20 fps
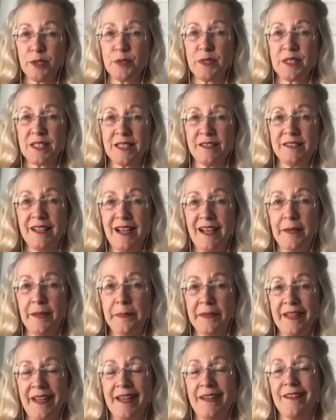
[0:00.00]
sell high
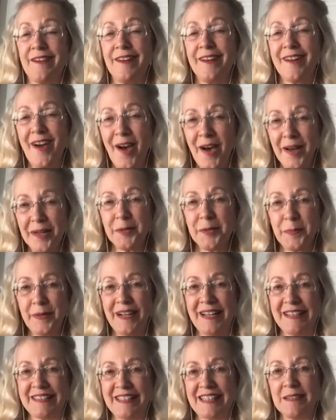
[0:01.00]
plan on
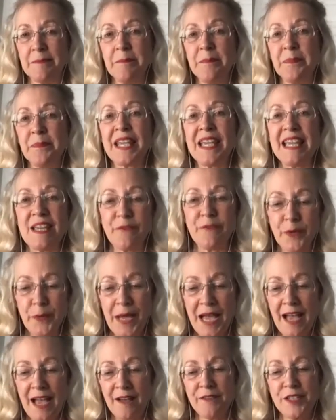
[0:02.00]
autopilot. If you
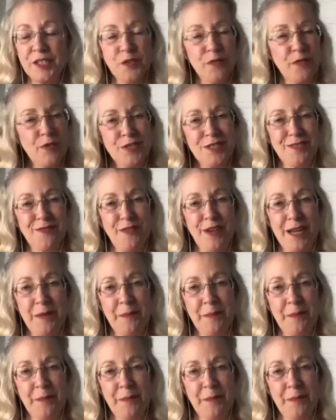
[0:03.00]
have a diversified